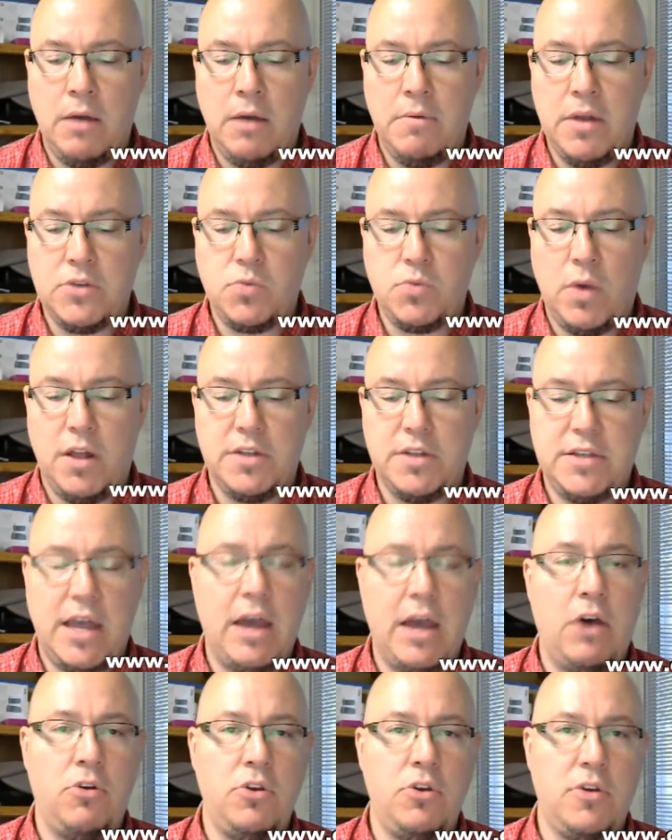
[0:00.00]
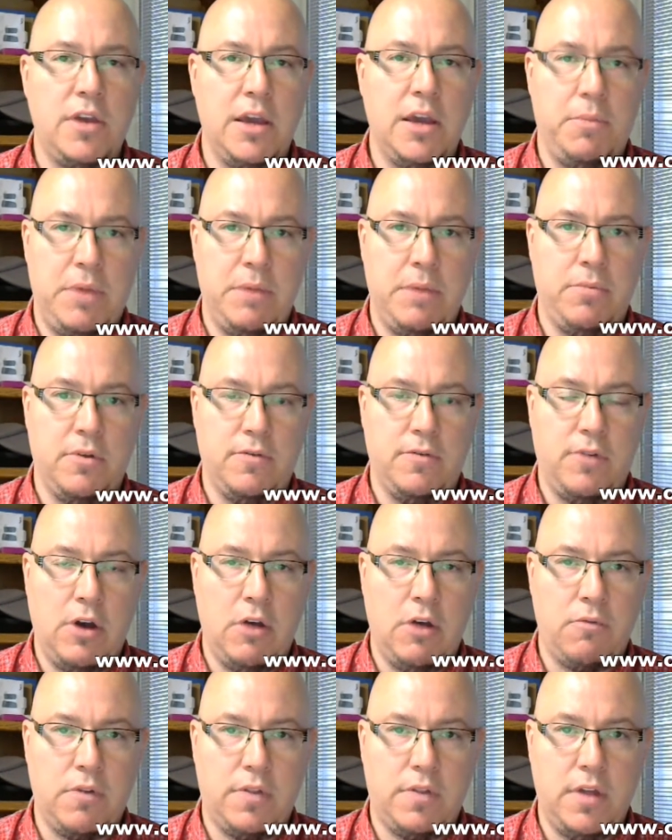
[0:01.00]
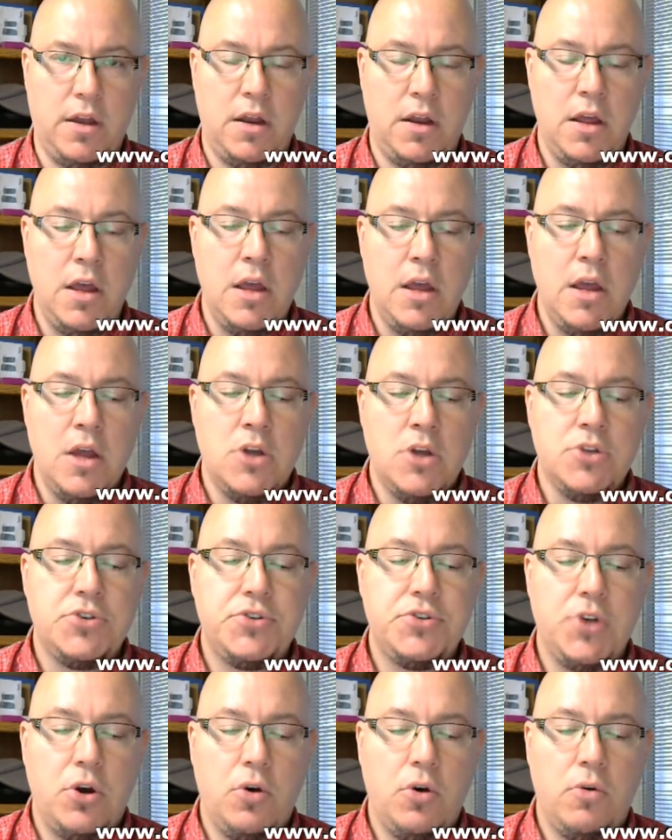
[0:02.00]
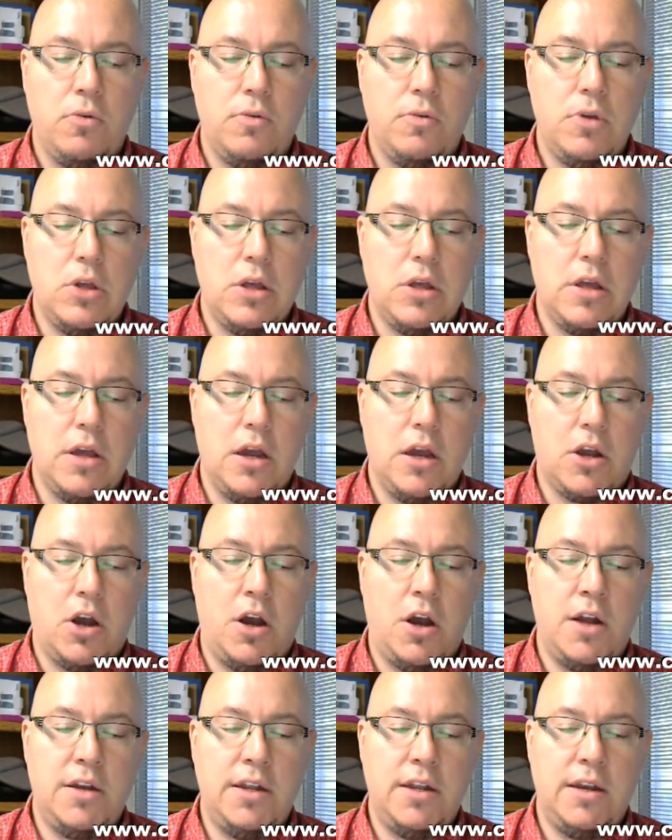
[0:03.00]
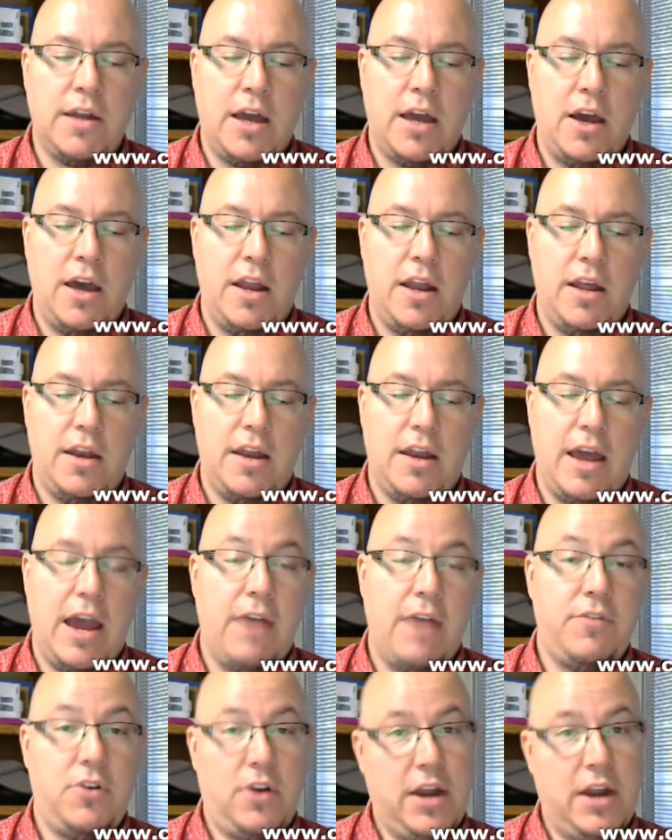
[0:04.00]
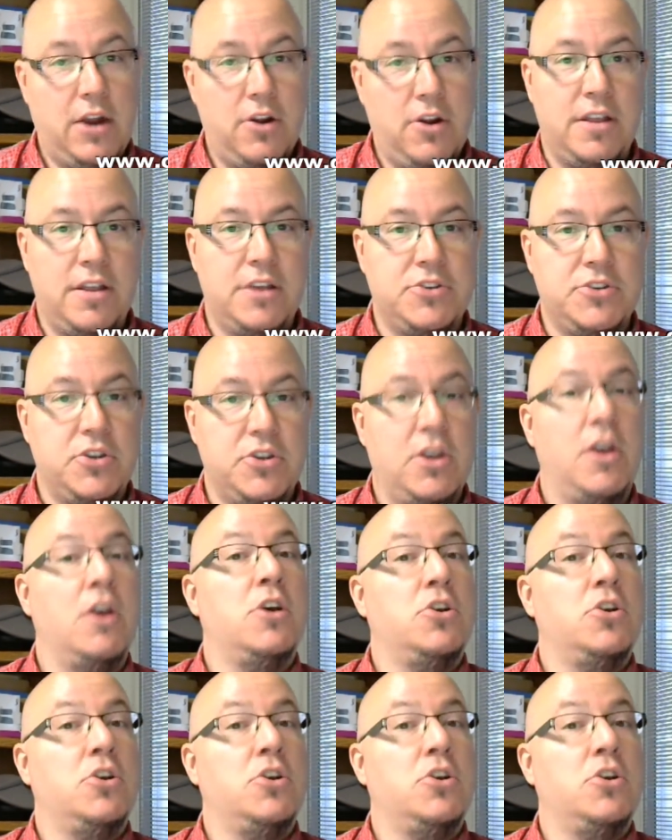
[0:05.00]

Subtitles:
as well as how you can get people involved with it. So a content audit, after hearing this,